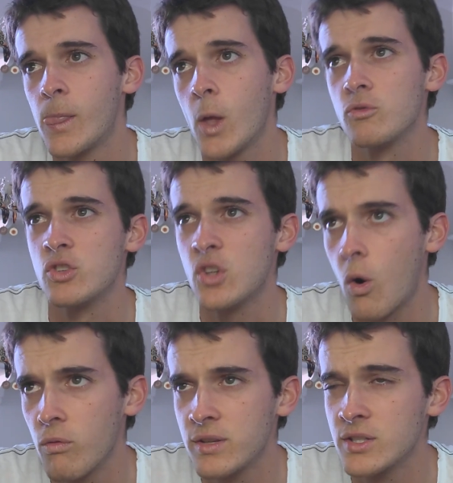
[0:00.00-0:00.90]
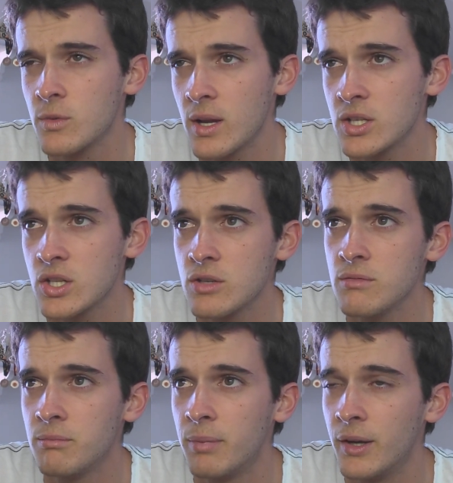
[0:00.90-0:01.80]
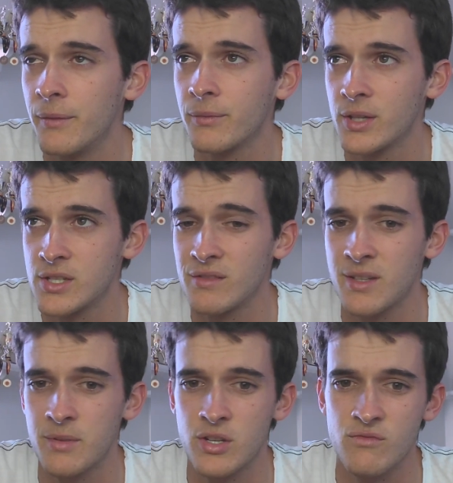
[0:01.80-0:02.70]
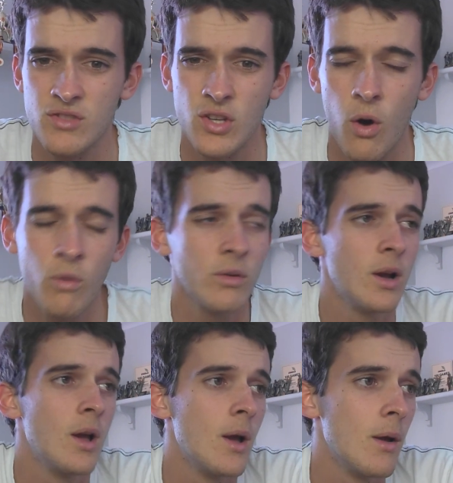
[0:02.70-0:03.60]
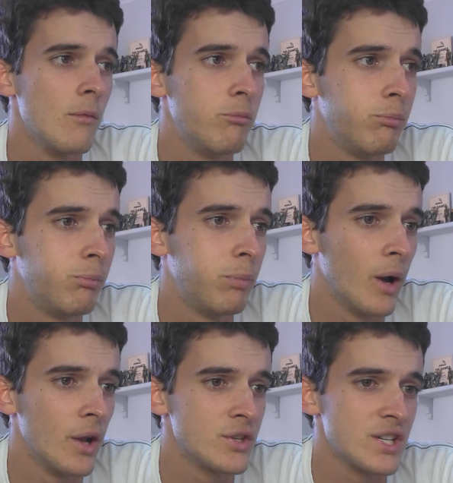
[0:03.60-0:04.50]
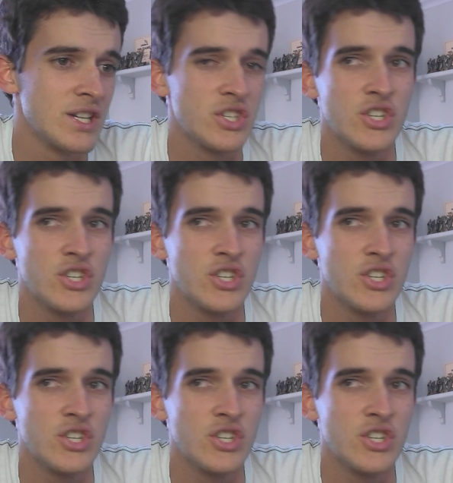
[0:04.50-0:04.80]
not resolve the situation, but because it's not something you can resolve, but she is